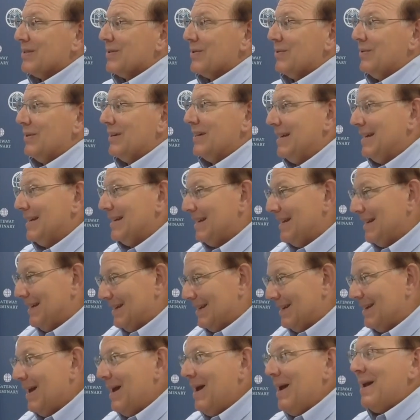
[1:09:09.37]
So mm. he, hmm.
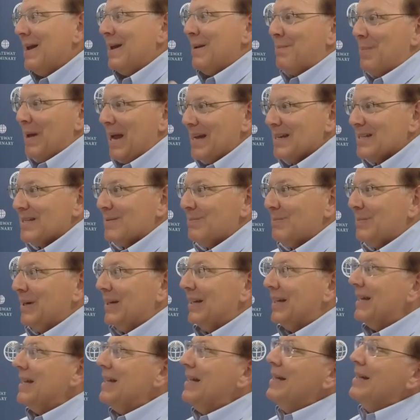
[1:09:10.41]
he, he pays them
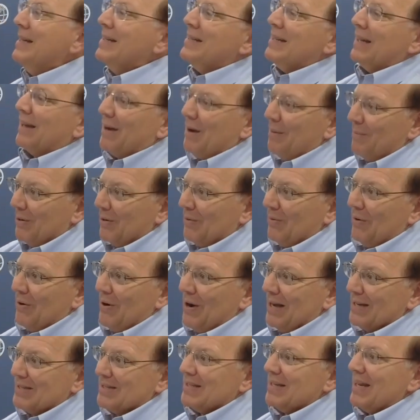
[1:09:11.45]
money to come
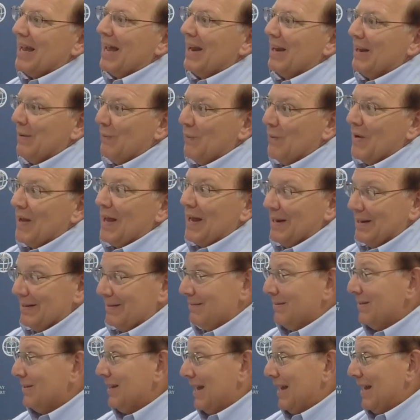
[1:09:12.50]
across and he
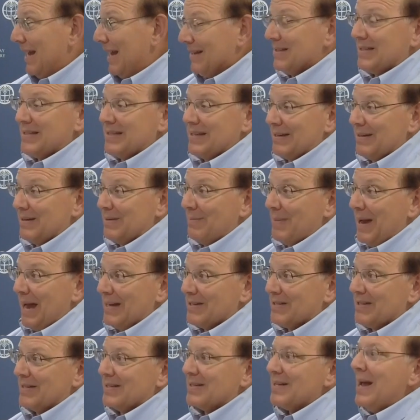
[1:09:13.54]
and heads to
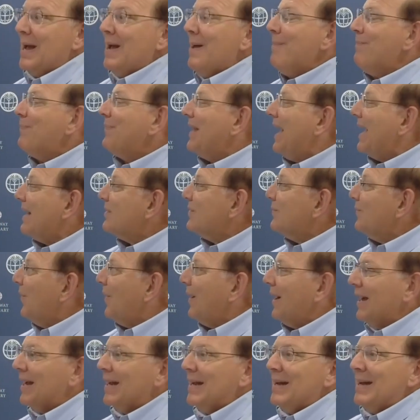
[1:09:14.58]
Damascus. That's
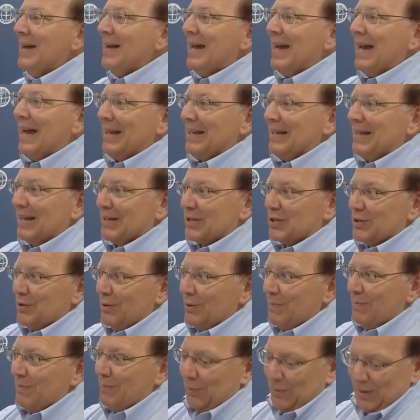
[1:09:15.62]
why at a
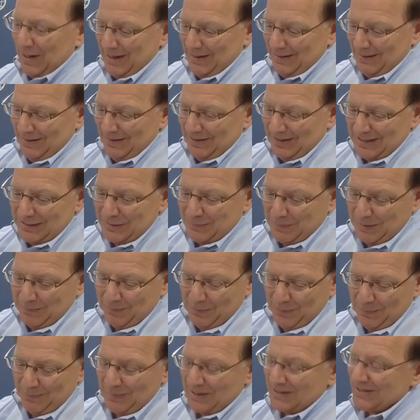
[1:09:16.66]
certain point these
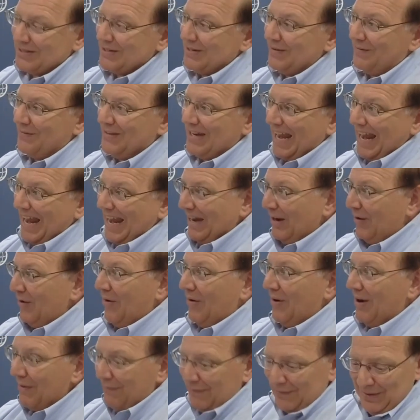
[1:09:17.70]
people must have taken
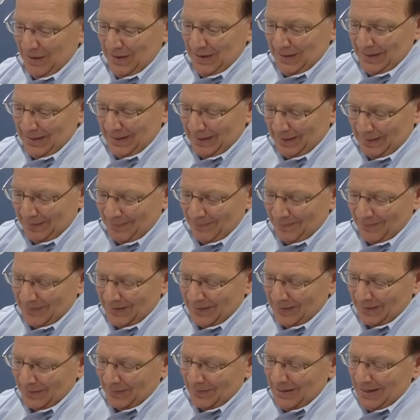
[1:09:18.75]
off, um,
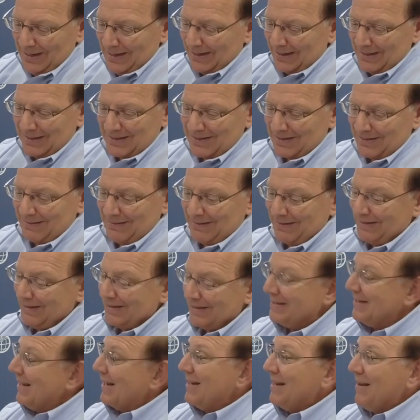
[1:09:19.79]
you know, because
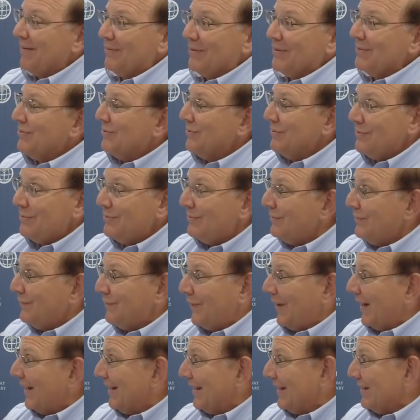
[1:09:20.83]
they never do
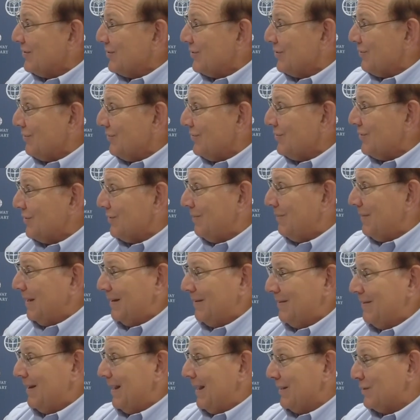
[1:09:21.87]
fight against Jerusalem,
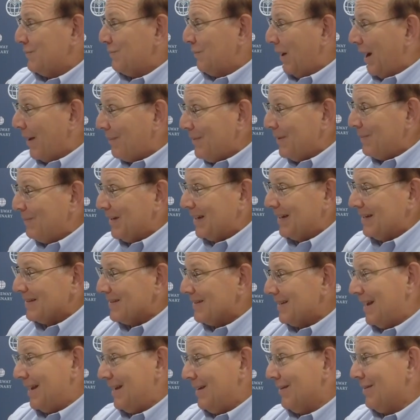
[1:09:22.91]
and, and yeah. it's probably
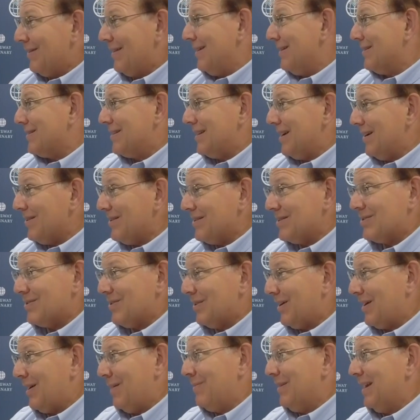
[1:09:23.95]
because they hear the Assyrians
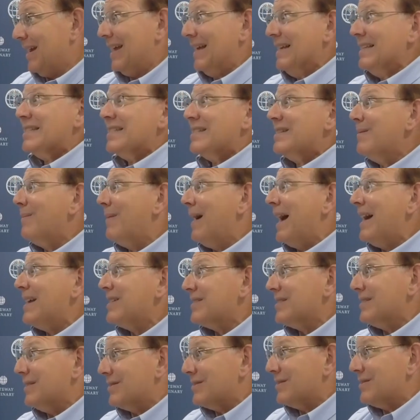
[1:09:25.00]
are coming against
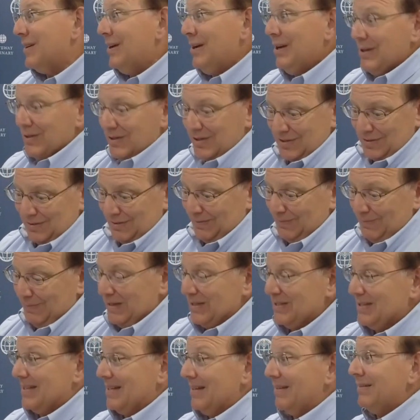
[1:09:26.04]
Damascus. So, so it'd be
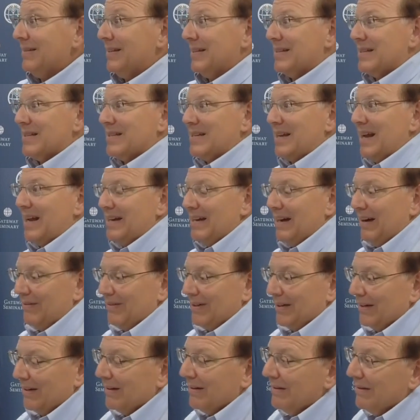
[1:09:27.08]
silly to stay down here.